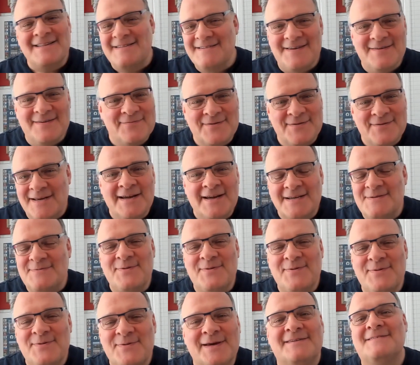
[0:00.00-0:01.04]
That's not something
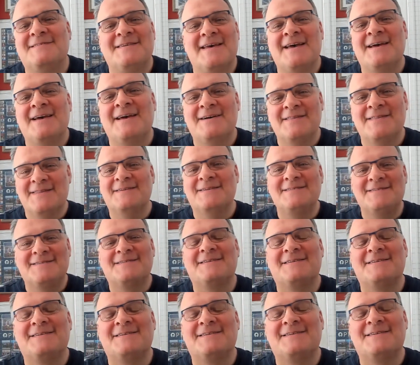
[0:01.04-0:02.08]
I expected to say on
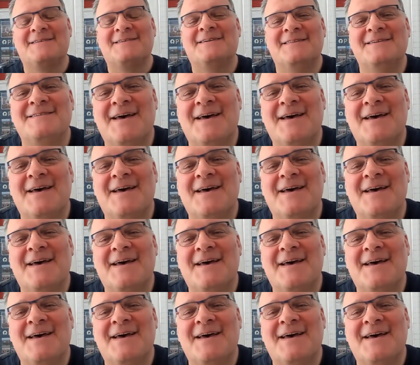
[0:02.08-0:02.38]
this